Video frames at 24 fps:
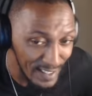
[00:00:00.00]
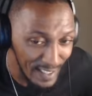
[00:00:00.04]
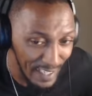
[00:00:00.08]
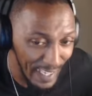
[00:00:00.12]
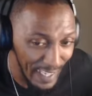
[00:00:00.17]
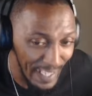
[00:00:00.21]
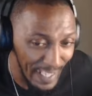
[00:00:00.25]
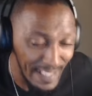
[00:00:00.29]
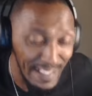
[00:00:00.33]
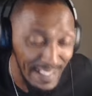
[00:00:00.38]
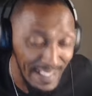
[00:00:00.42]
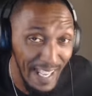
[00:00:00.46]

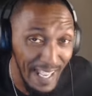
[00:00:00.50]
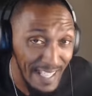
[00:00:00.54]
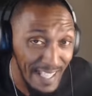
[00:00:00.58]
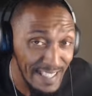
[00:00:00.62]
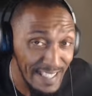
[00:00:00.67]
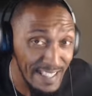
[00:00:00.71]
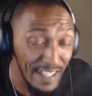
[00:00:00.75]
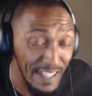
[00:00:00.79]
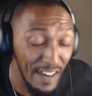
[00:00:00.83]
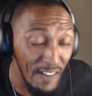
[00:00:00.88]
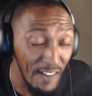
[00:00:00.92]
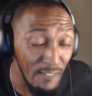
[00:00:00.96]
A
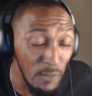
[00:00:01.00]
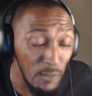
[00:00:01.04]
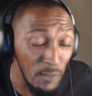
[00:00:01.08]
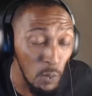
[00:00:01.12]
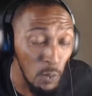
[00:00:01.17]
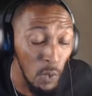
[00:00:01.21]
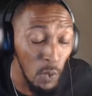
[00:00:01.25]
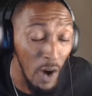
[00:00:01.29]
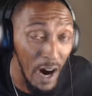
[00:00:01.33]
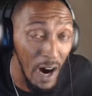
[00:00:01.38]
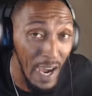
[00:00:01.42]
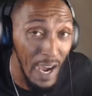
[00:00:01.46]
nest
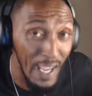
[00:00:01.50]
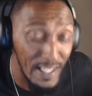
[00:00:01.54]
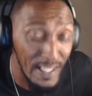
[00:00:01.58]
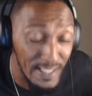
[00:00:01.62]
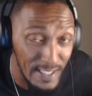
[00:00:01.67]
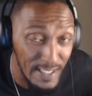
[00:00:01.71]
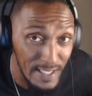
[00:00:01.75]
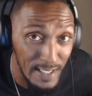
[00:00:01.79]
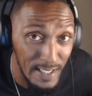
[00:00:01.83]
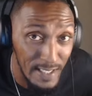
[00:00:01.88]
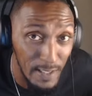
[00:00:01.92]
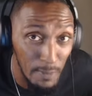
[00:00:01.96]
of
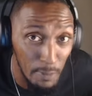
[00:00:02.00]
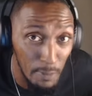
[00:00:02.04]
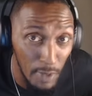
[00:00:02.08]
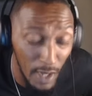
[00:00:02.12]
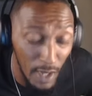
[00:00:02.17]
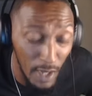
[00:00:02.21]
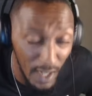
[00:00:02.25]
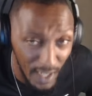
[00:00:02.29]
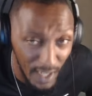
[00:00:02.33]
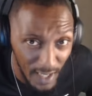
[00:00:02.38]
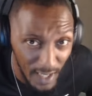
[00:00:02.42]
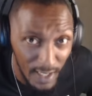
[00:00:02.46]
what,
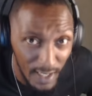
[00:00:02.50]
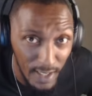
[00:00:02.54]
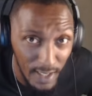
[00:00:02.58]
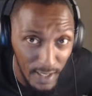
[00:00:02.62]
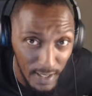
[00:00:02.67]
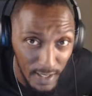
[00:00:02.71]
bruh?